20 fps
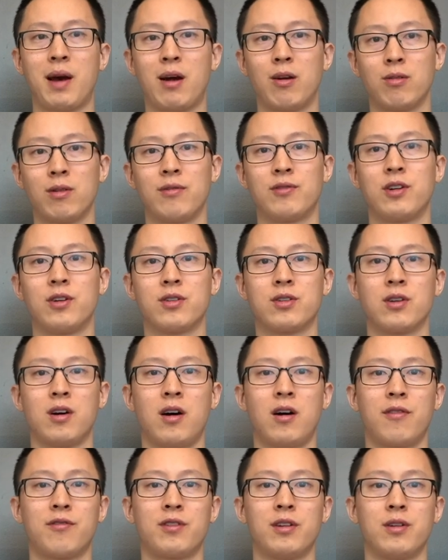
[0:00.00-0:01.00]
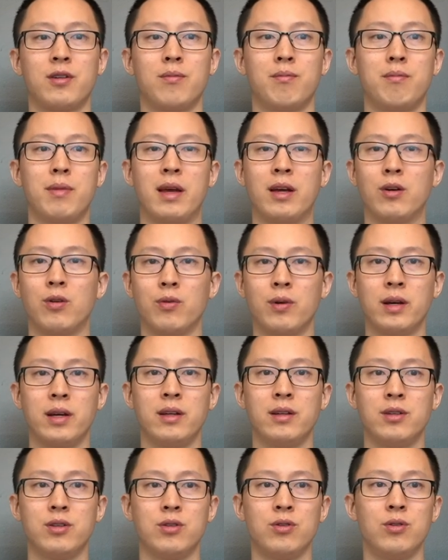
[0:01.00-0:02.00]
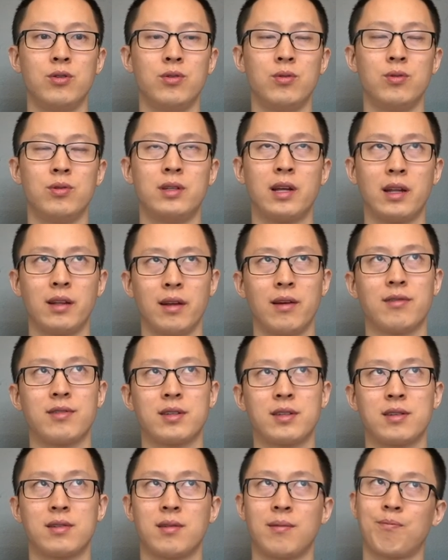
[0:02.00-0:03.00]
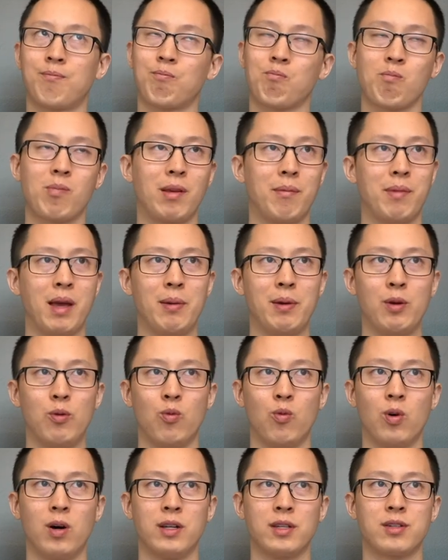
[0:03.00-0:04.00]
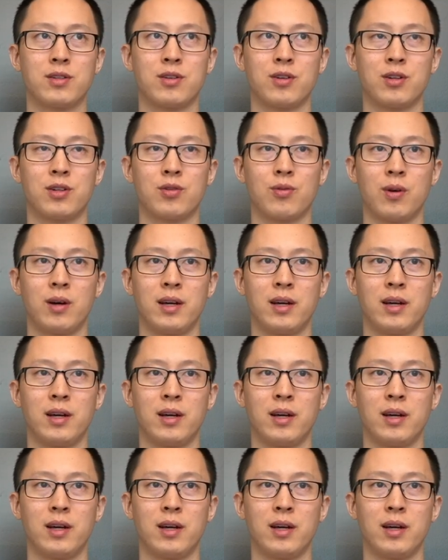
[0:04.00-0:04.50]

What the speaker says: Powerlifters often may only do deadlifts maybe once or